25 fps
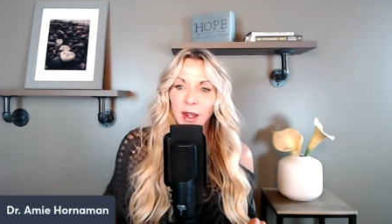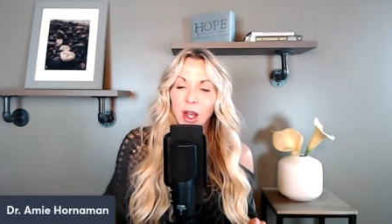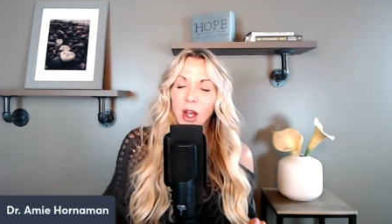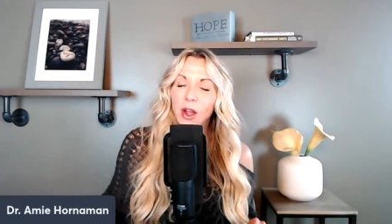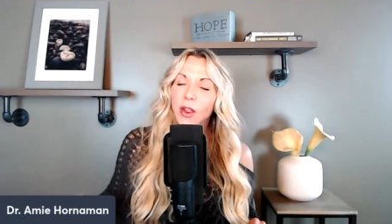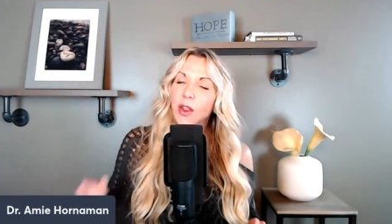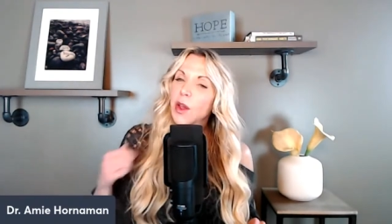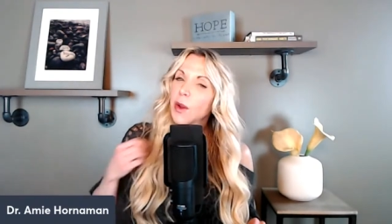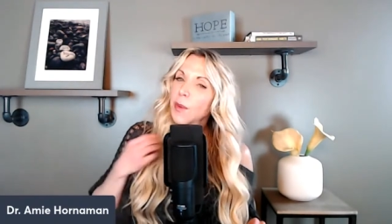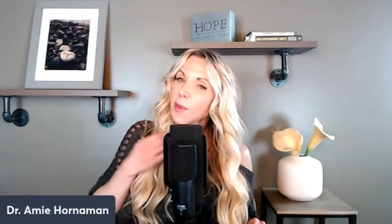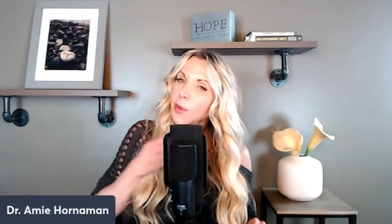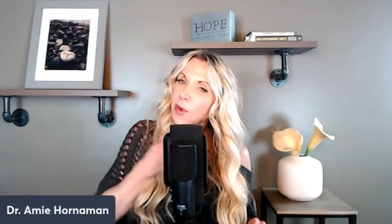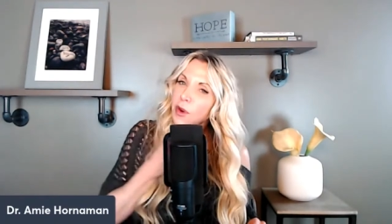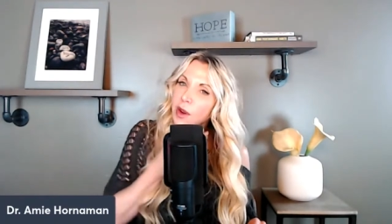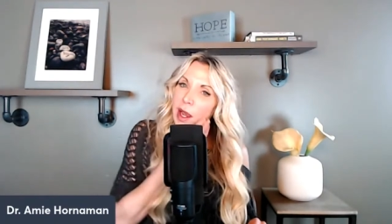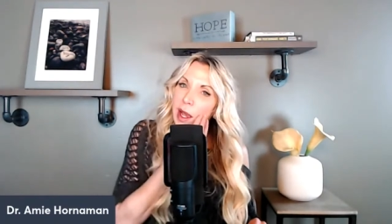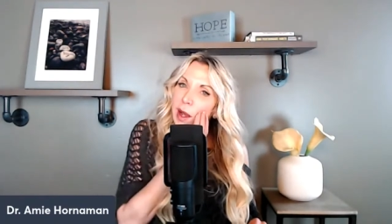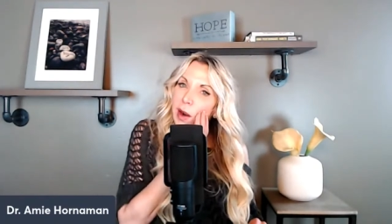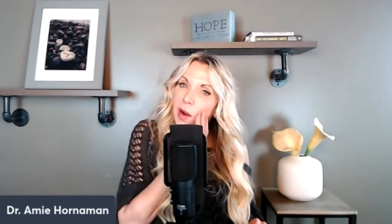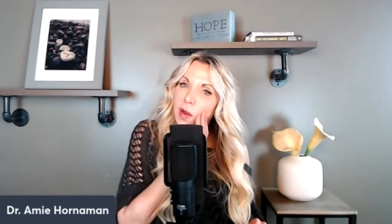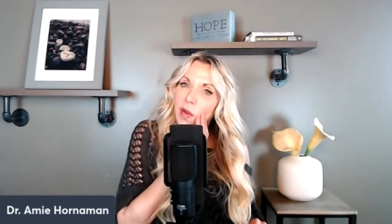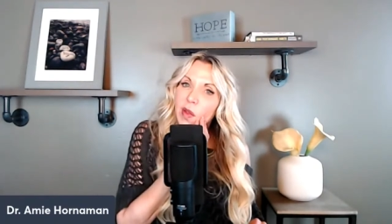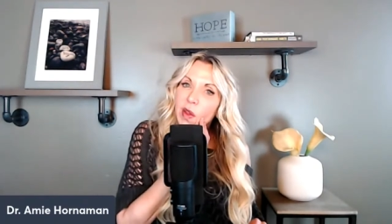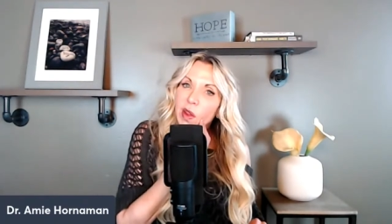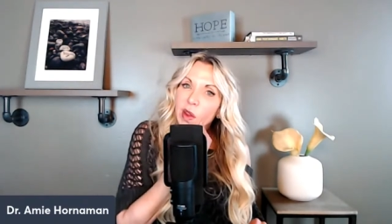although maria
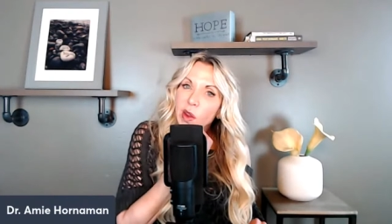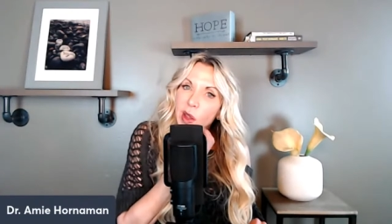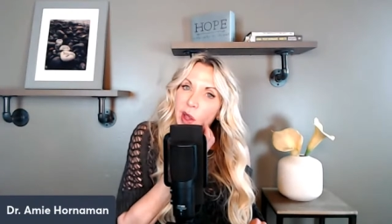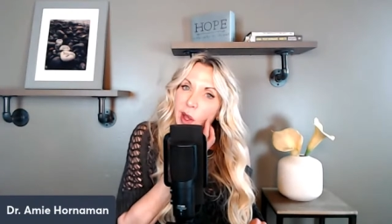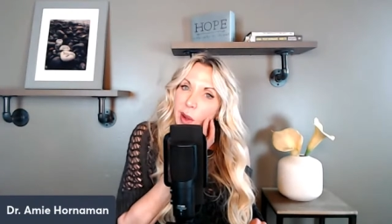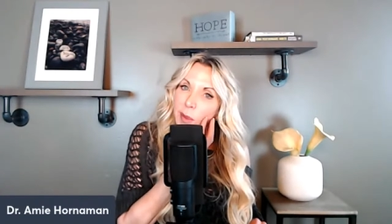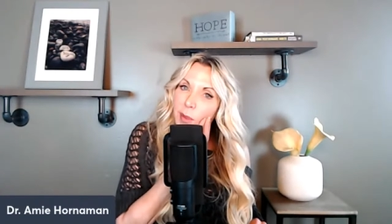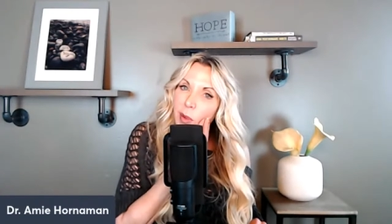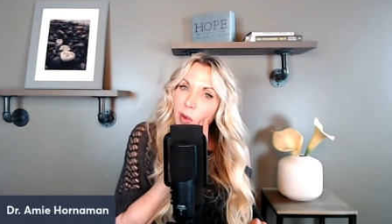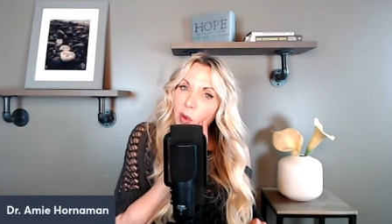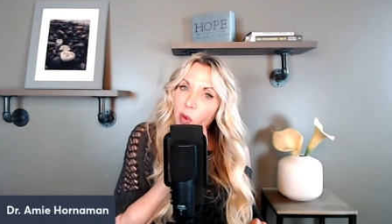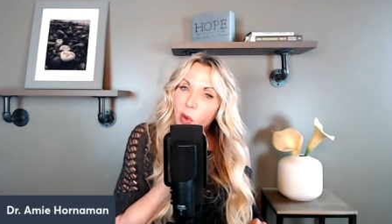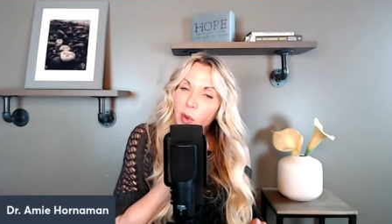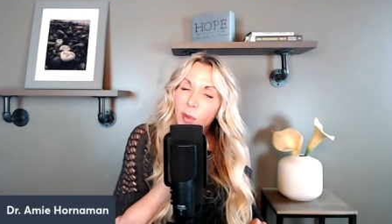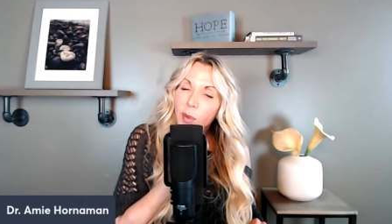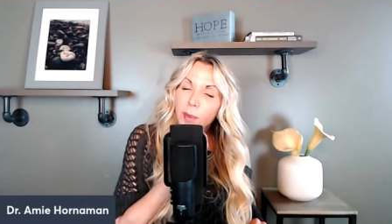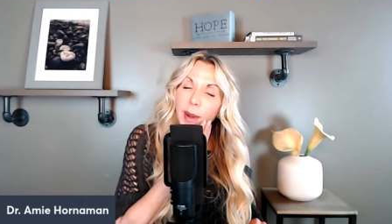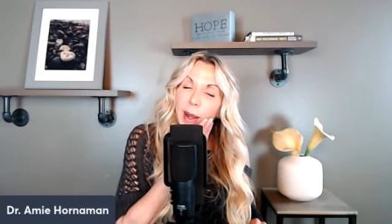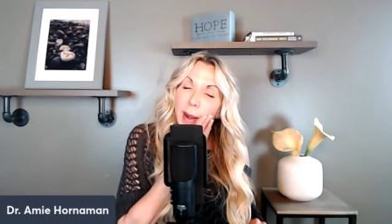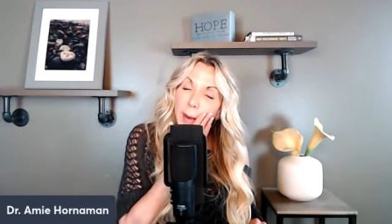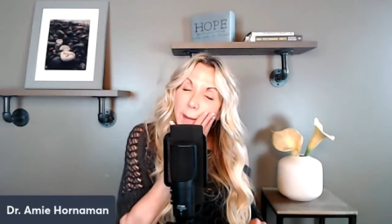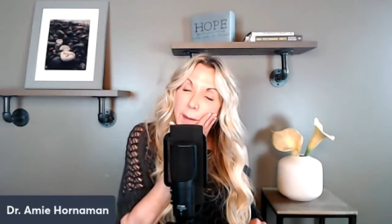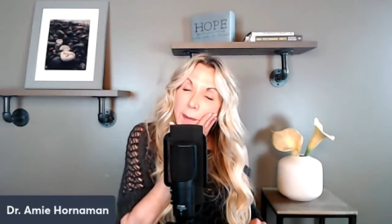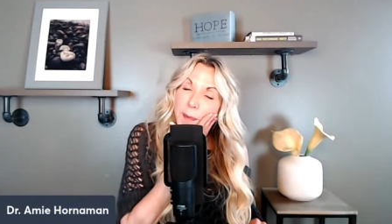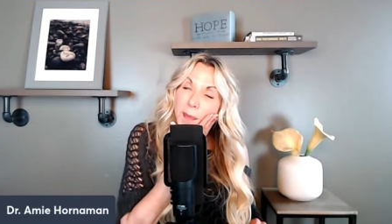i don't think you had mold
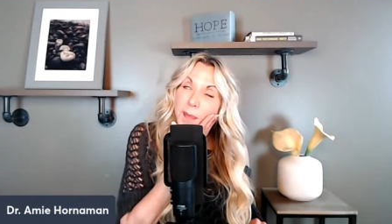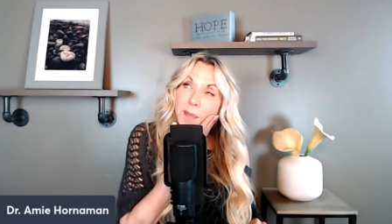but